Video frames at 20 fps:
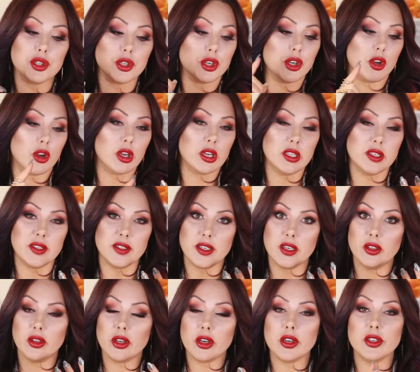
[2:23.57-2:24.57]
So, your
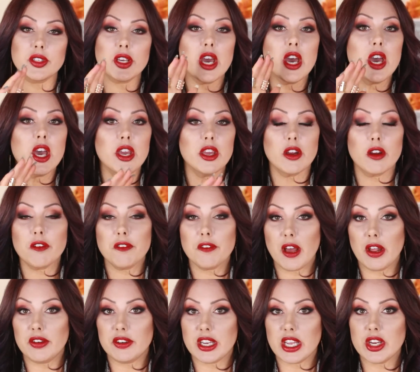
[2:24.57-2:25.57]
concealers, your
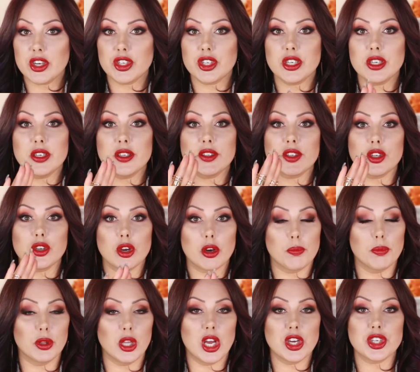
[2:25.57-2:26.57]
foundations,
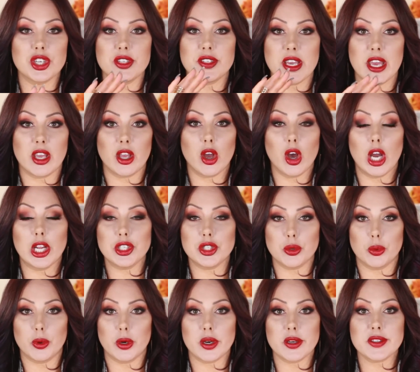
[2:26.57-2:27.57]
your blushes, and
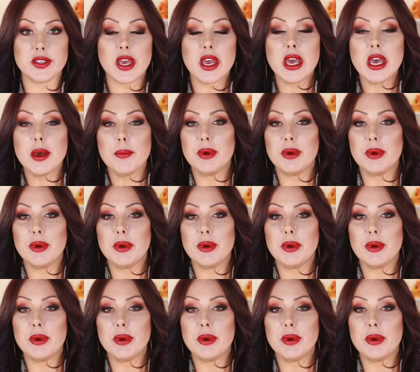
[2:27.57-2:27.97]
contours.